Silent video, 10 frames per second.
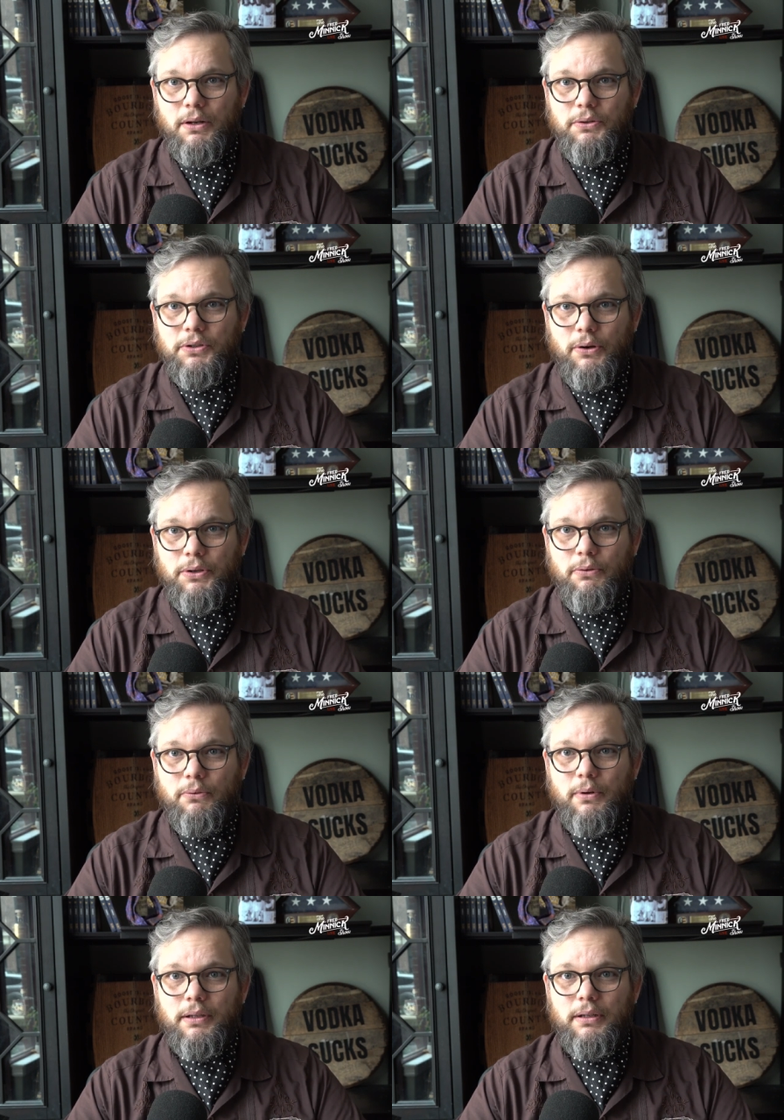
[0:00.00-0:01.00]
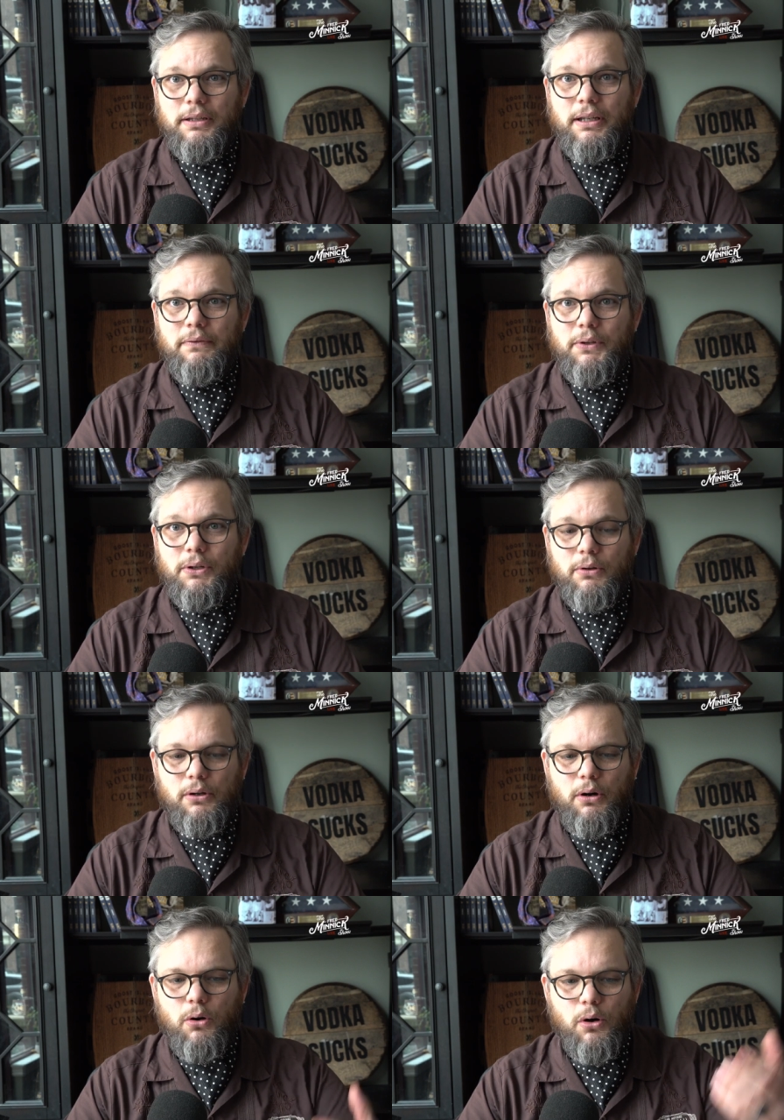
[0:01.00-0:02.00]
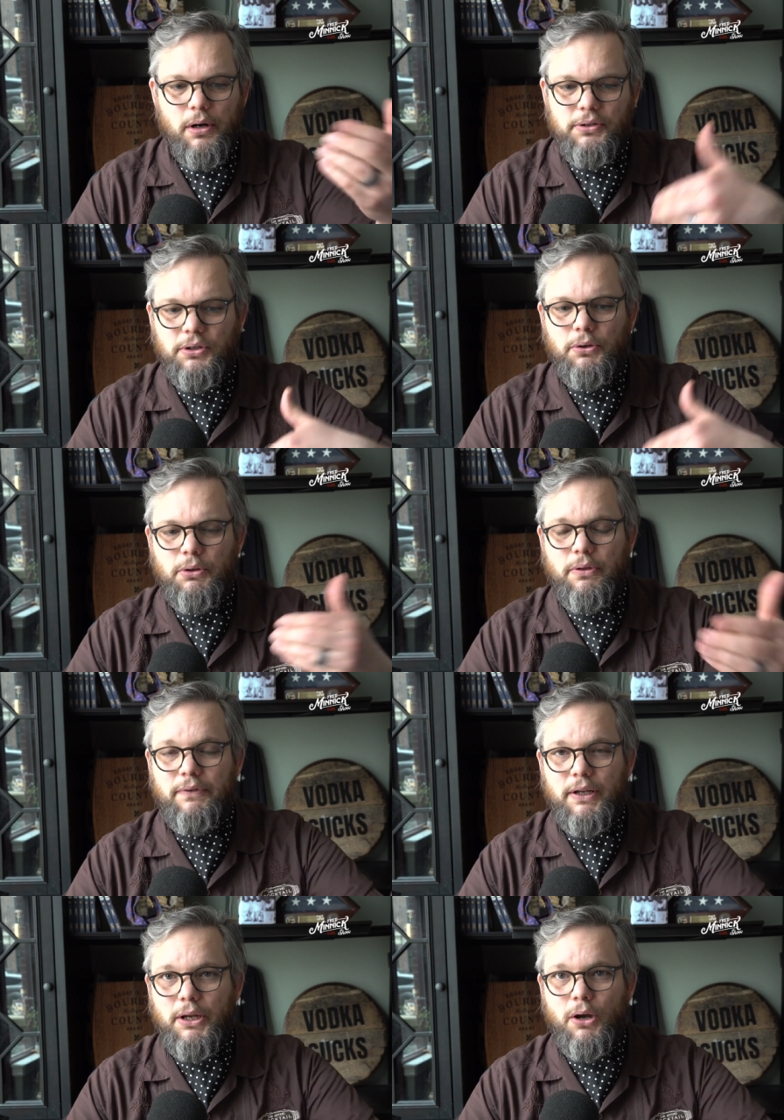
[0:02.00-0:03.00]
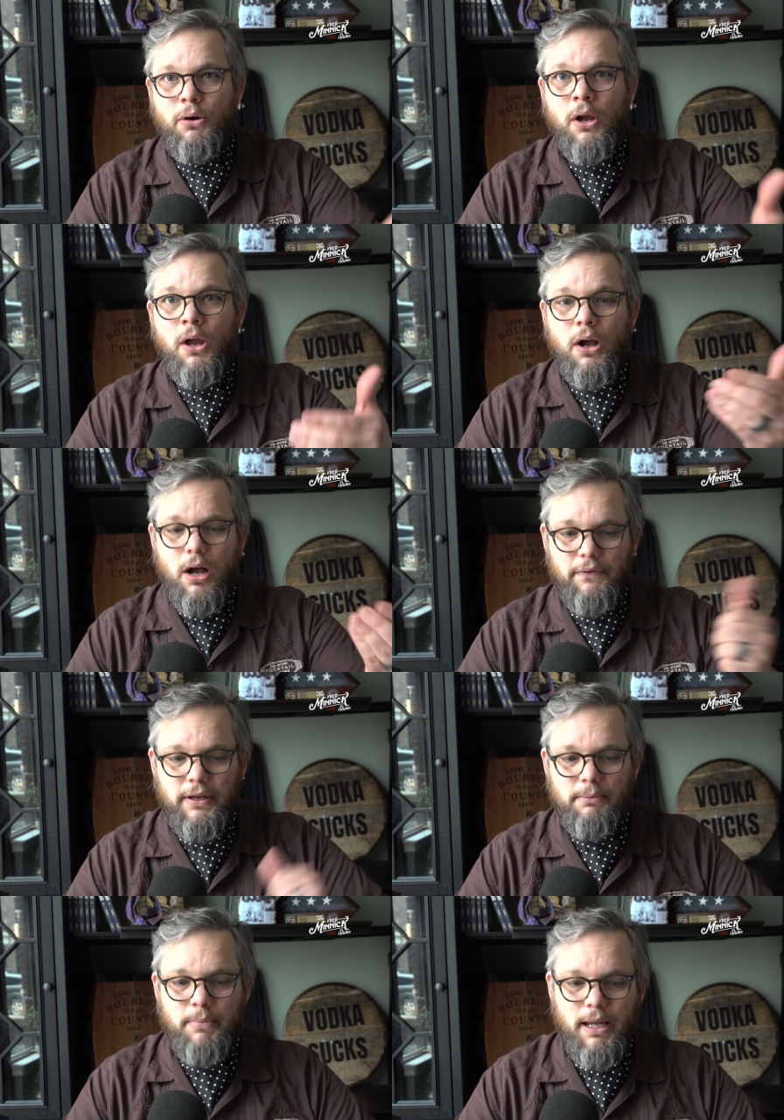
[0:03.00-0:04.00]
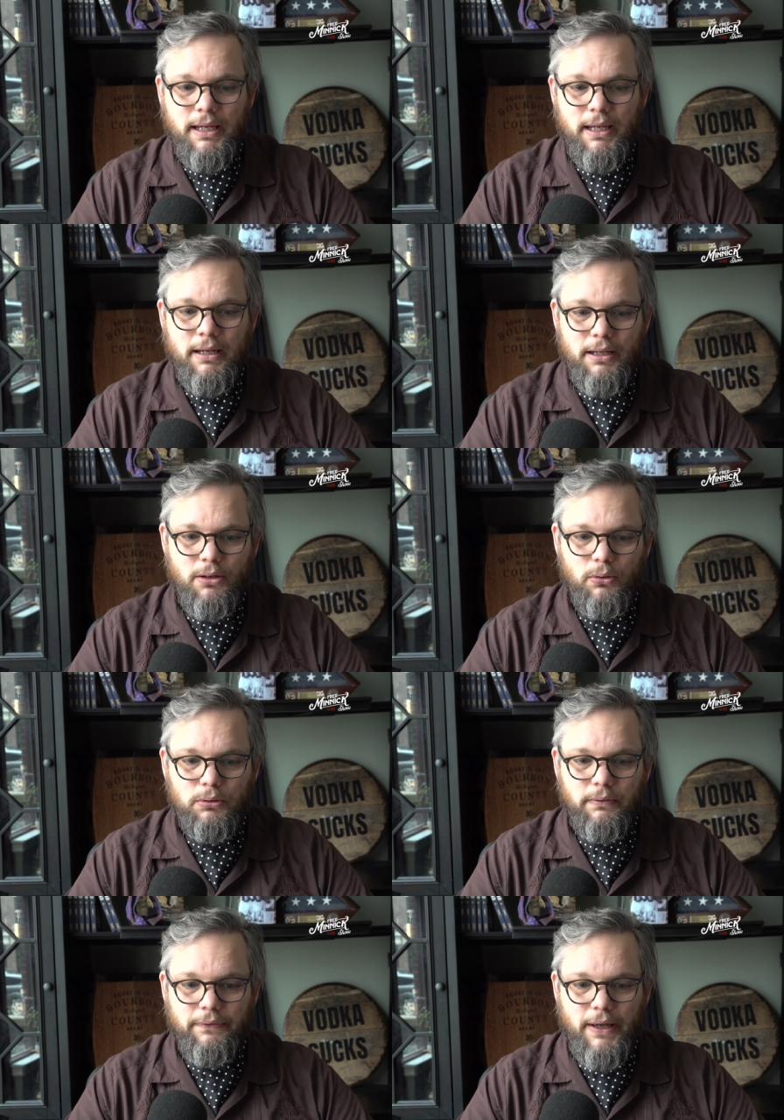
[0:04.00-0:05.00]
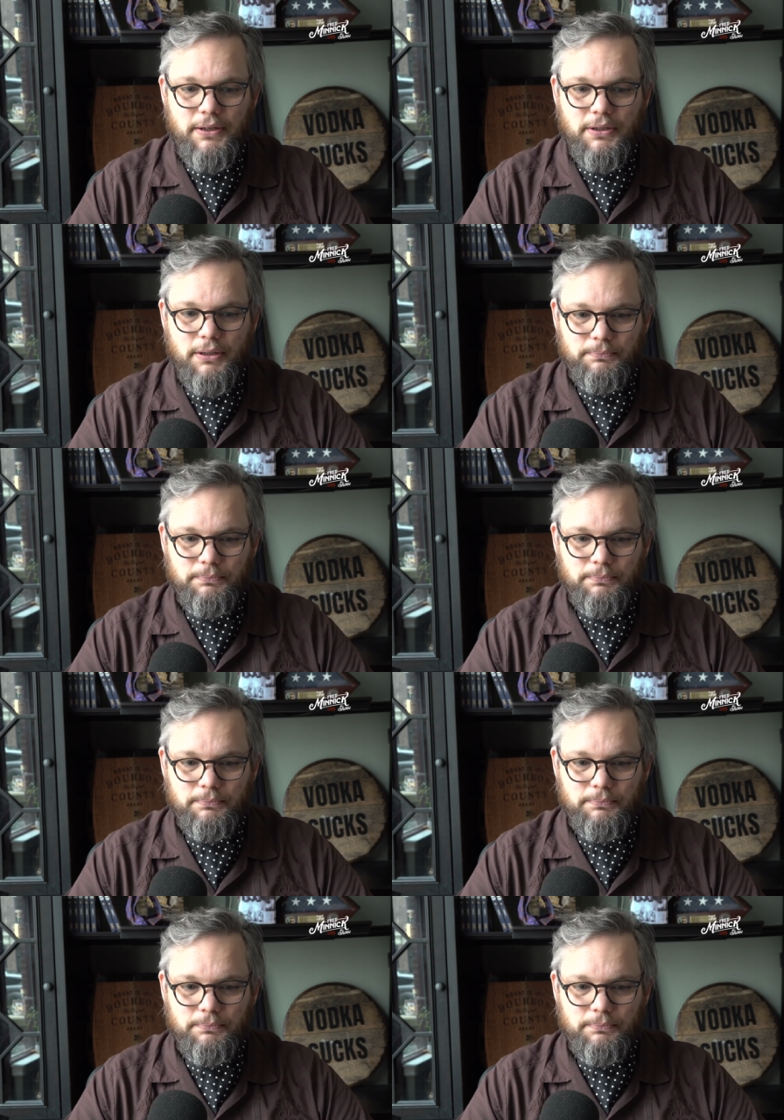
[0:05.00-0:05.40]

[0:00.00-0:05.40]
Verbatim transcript: show you an interview or show you the video of him making an Old Fashioned.